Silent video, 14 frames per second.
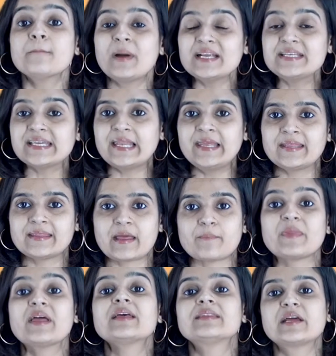by telling them
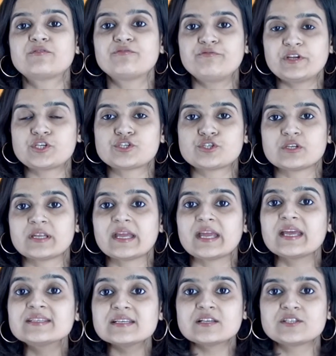that fiction
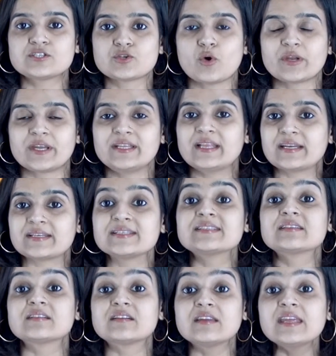is a story that is
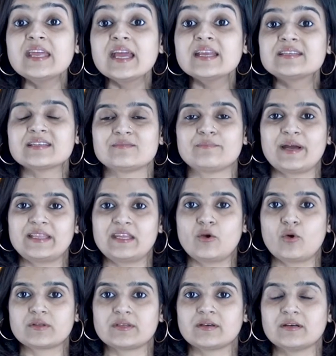created by the
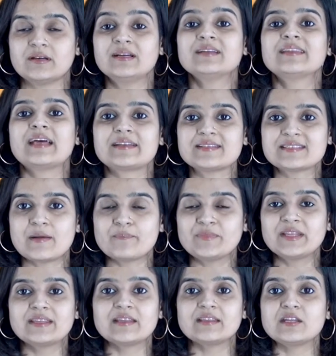author. That is
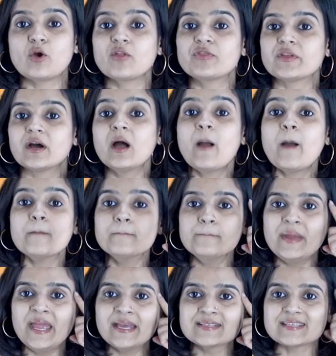something that the author
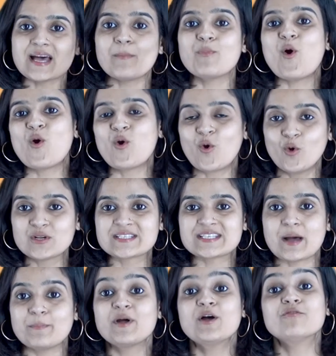makes up or cooks
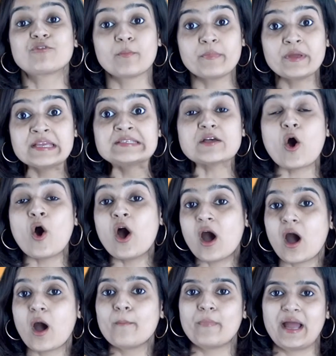up from his or
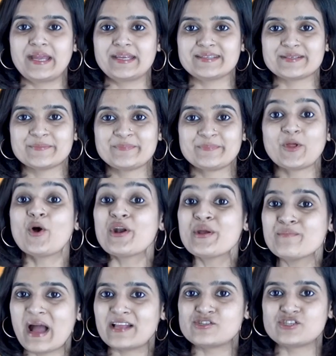her mind or
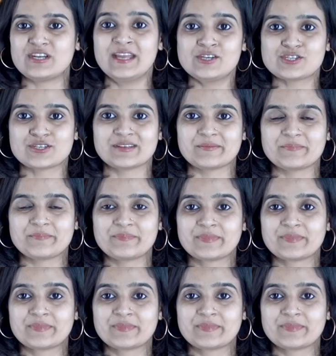imagination.